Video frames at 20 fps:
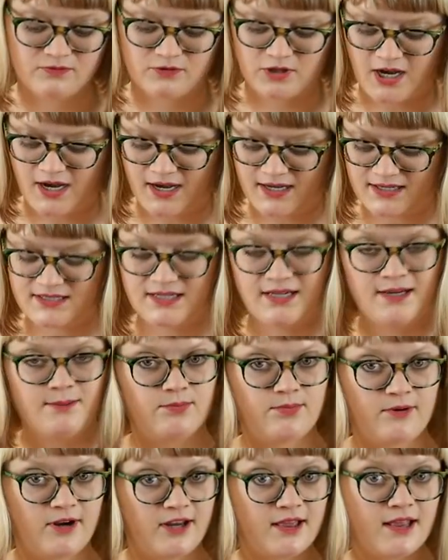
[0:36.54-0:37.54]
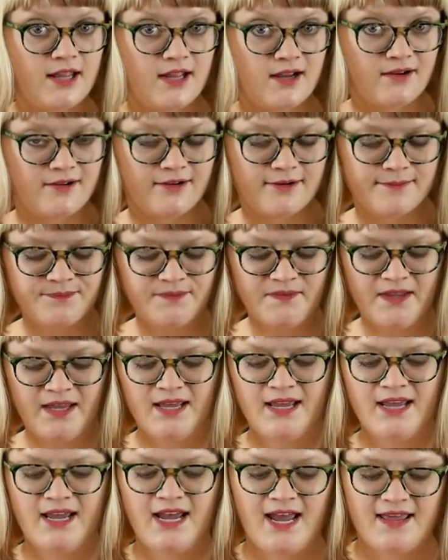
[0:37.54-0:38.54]
hot tip right there.
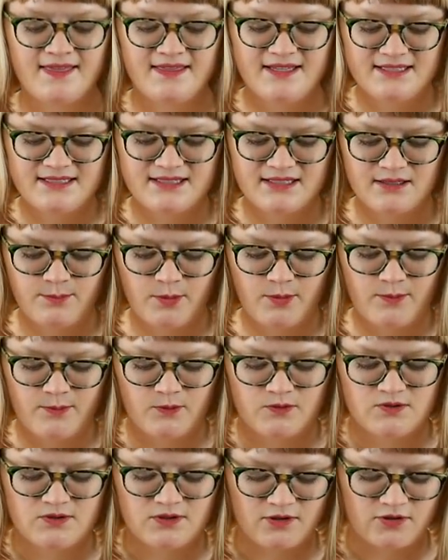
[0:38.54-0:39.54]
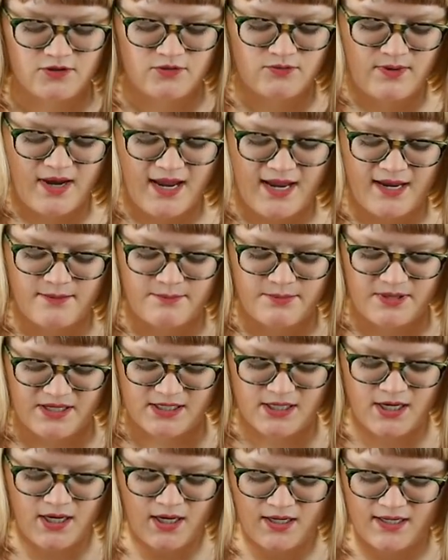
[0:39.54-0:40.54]
And these slipper boots are great
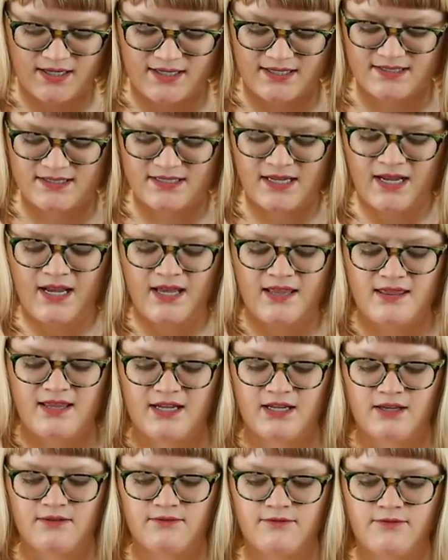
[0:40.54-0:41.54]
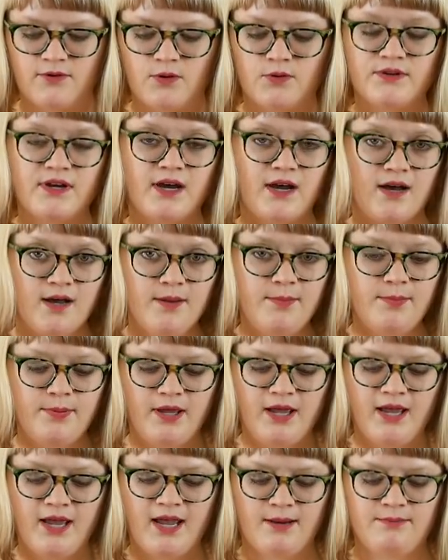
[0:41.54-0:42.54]
because they can fold up
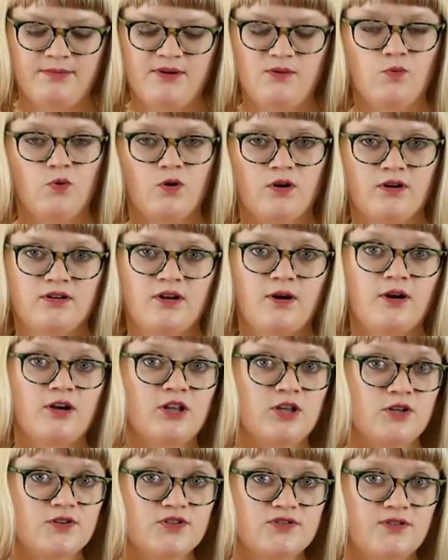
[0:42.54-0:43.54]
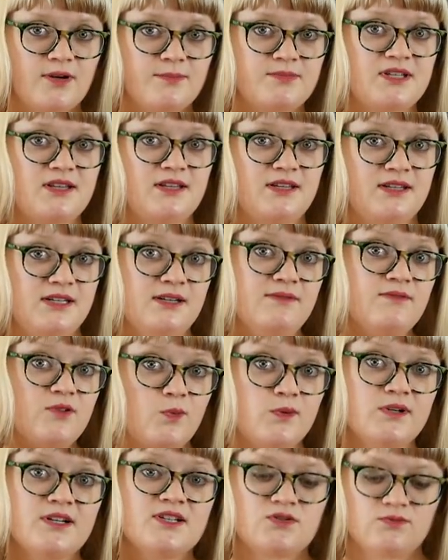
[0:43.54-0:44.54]
and be worn closer up to the knee for
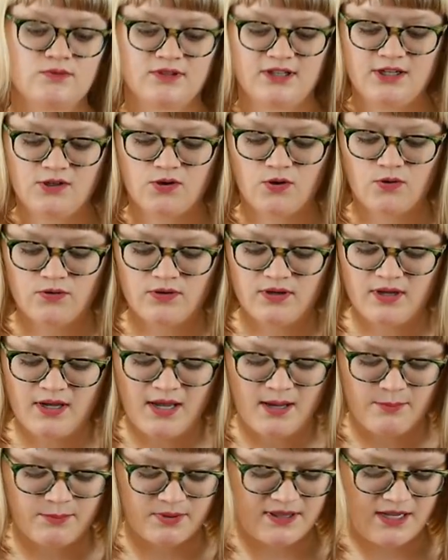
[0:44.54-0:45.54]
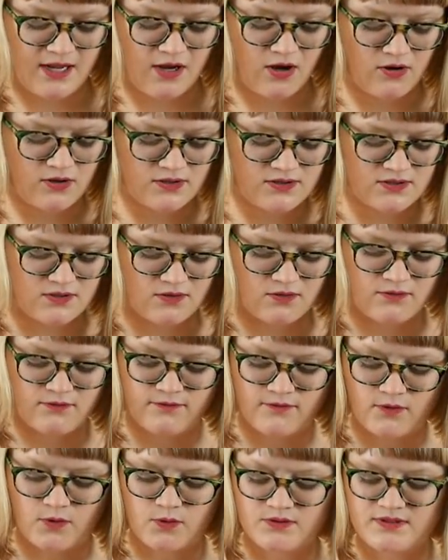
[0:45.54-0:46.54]
when it's really cold, but they also
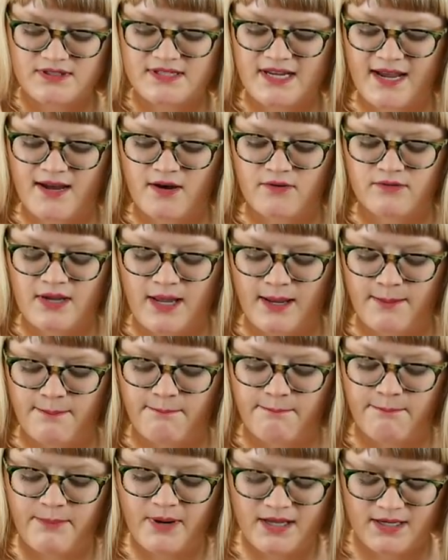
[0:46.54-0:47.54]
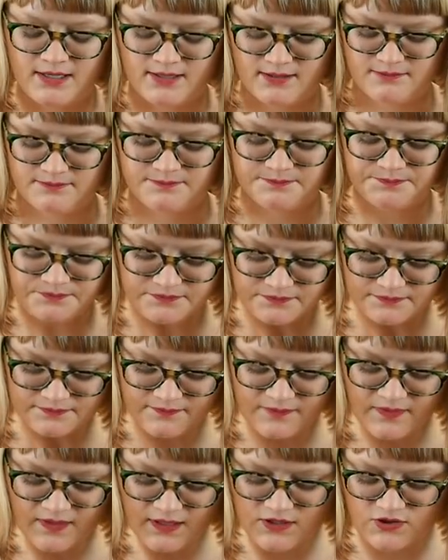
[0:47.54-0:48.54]
fold down and button
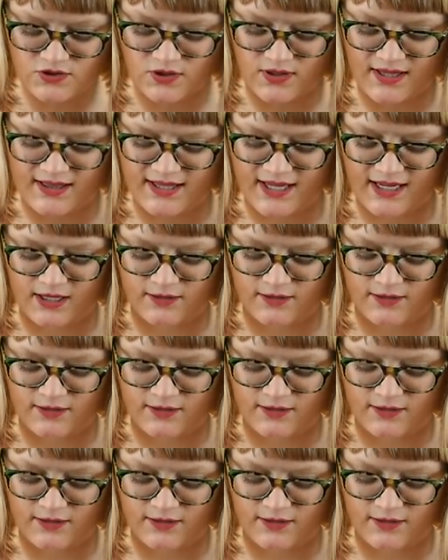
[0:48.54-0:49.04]
so that they